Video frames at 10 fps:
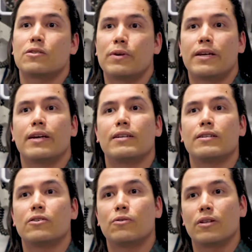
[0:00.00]
we can
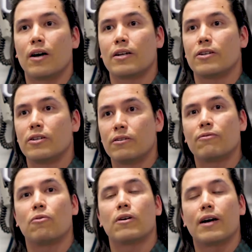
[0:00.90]
do a lot of good
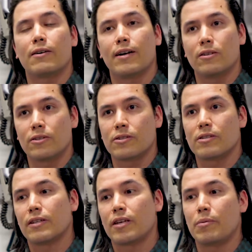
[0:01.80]
for our elders
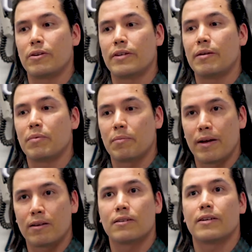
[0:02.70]
in the community, keep them
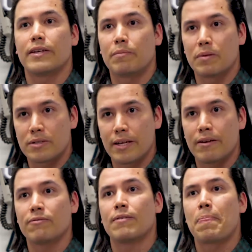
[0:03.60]
healthy and keep them
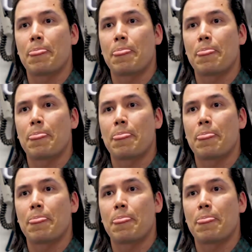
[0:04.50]
safe.